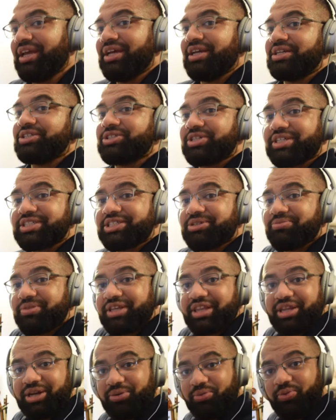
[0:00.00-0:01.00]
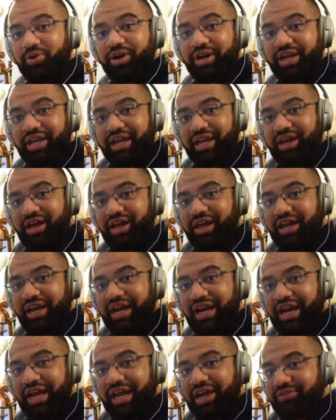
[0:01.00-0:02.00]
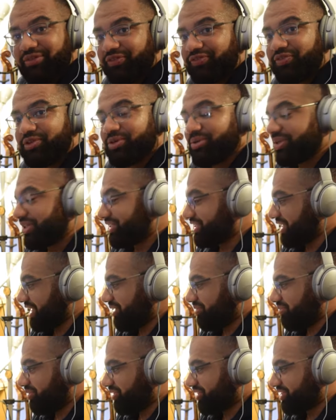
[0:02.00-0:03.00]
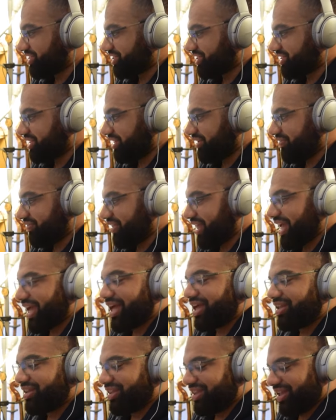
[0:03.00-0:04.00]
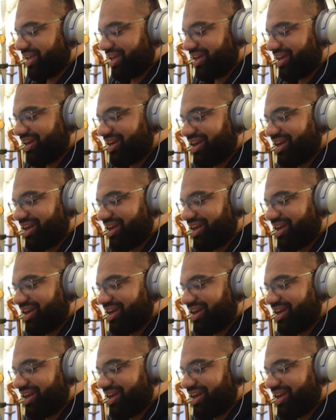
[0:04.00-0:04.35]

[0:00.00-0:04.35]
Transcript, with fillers: So that's something that I'm working on, and I have a few examples of that that